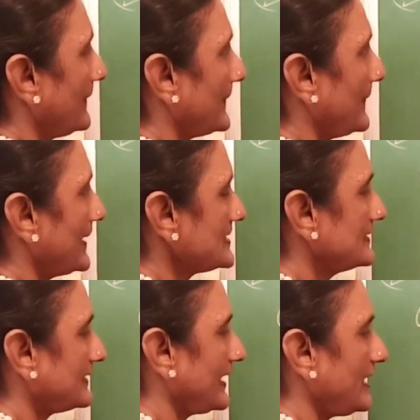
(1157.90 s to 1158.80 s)
plus
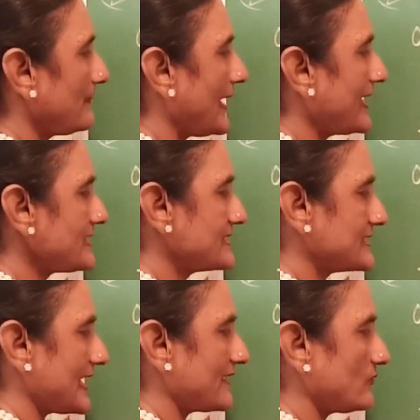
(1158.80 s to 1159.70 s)
3 by
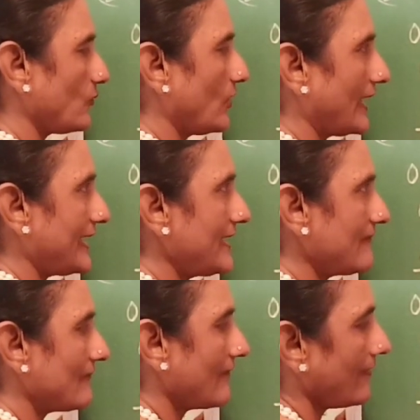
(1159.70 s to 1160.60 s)

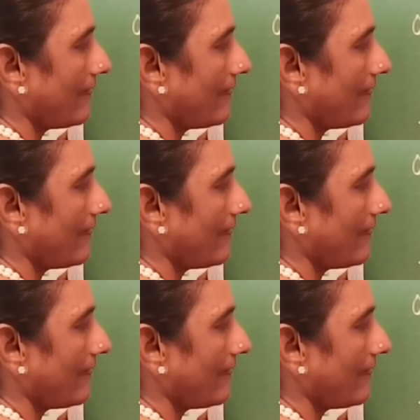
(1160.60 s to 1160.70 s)
10y